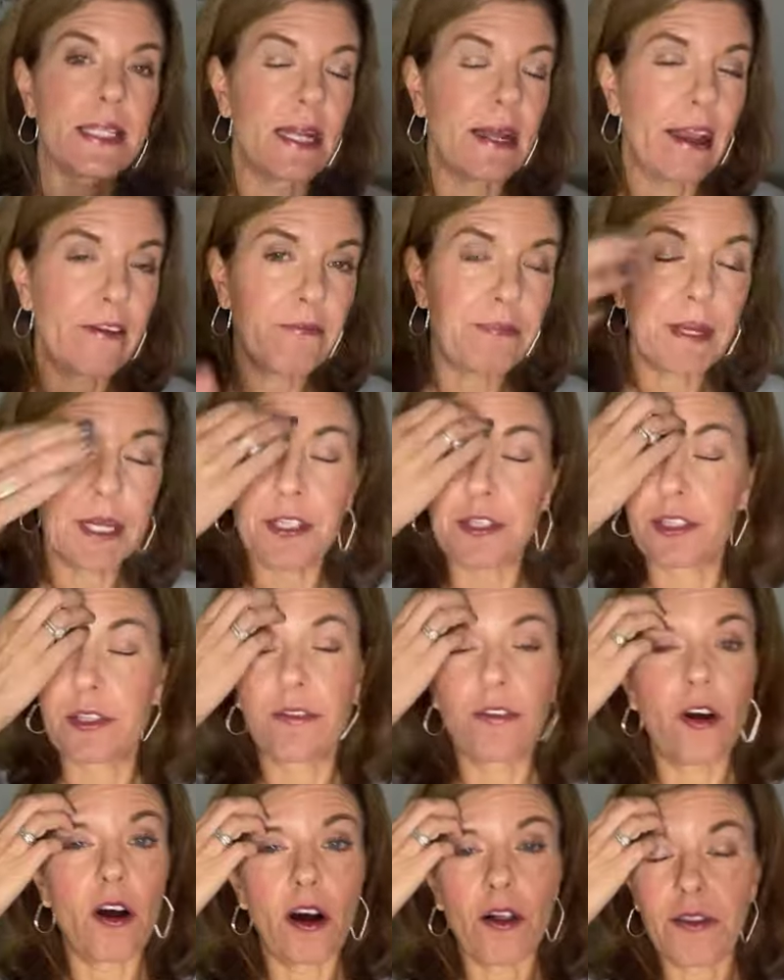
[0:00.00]
I have pictures
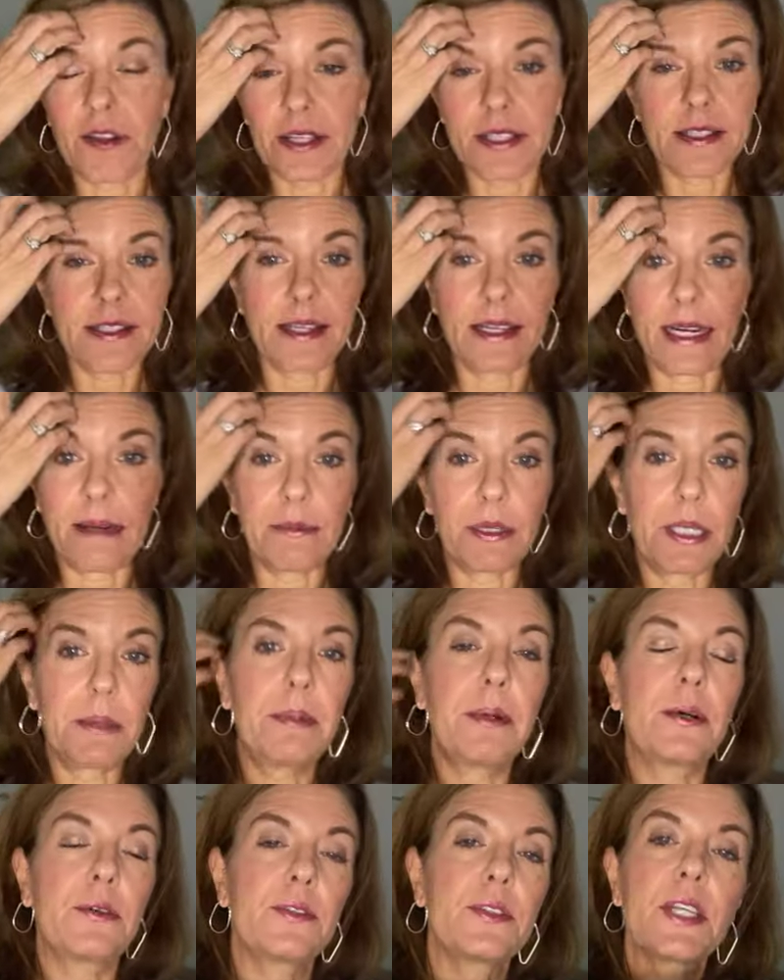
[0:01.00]
of all this that I'm going to
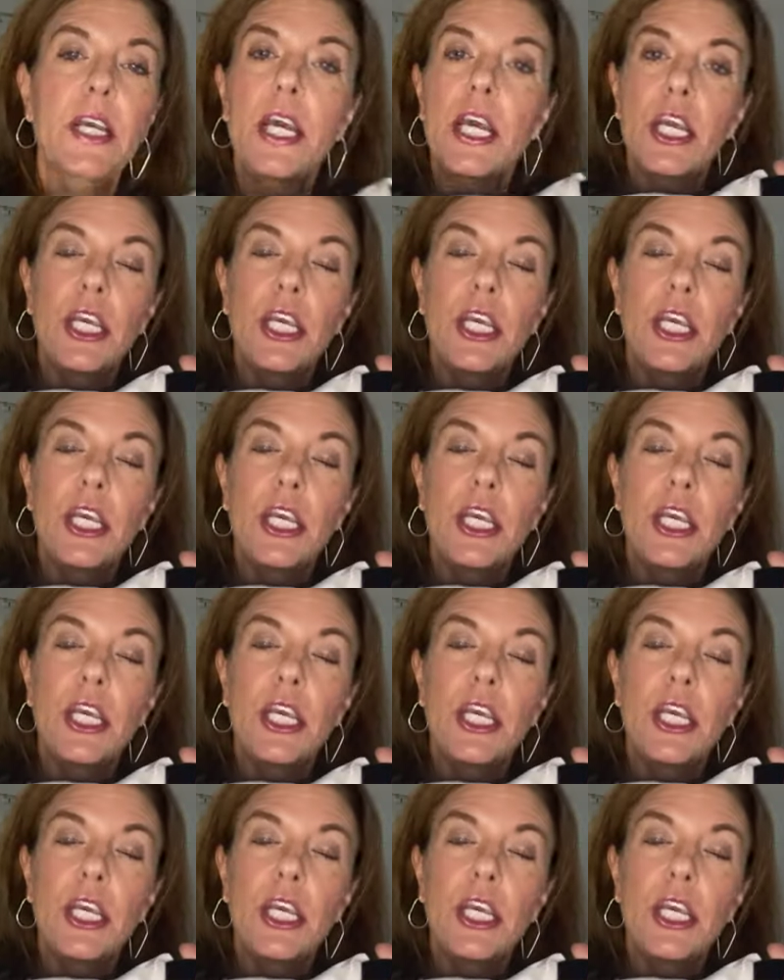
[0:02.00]
post.